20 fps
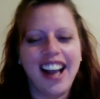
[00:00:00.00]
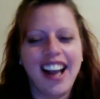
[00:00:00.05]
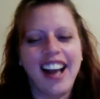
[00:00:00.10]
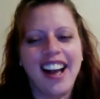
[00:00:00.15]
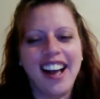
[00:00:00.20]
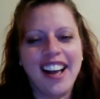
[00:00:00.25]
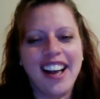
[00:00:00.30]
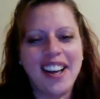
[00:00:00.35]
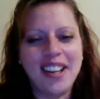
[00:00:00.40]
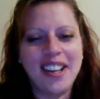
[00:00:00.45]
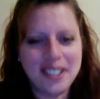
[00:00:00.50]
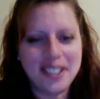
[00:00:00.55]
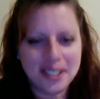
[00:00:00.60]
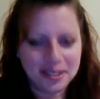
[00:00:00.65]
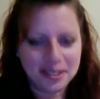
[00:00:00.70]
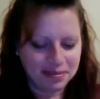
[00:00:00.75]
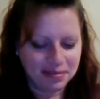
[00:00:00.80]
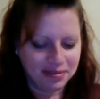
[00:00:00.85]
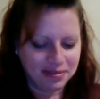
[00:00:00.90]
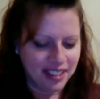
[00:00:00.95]

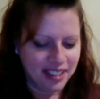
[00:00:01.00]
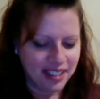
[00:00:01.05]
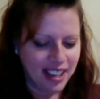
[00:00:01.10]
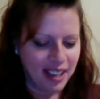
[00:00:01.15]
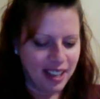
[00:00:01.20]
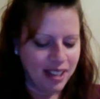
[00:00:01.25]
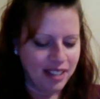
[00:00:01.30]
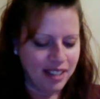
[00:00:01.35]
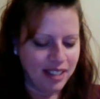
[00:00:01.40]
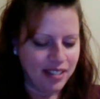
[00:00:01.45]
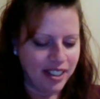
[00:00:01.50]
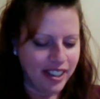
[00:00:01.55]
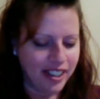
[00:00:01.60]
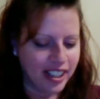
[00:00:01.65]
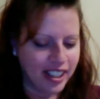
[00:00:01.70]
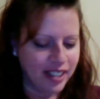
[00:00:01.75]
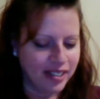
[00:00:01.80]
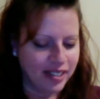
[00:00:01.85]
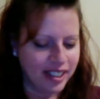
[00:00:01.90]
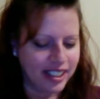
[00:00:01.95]
I'm not very
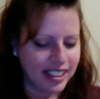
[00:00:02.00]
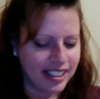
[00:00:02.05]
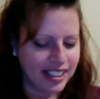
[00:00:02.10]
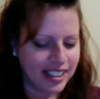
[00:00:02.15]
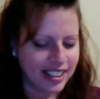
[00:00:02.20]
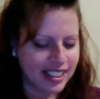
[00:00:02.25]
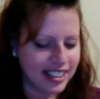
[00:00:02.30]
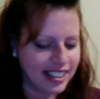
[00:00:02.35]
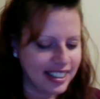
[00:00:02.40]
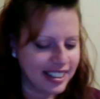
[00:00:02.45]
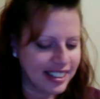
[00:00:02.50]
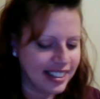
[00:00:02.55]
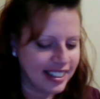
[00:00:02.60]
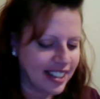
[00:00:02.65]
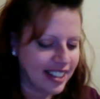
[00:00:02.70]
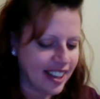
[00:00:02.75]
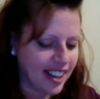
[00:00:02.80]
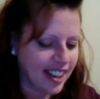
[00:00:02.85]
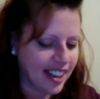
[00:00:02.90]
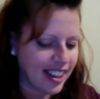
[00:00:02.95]
good with this
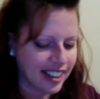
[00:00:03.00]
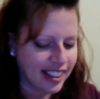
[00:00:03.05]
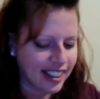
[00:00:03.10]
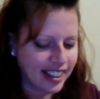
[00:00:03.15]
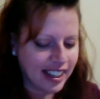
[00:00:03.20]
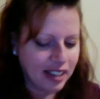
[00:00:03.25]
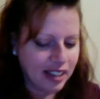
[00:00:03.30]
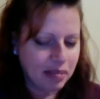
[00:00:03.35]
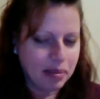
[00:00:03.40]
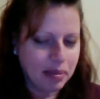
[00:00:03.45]
talking thing,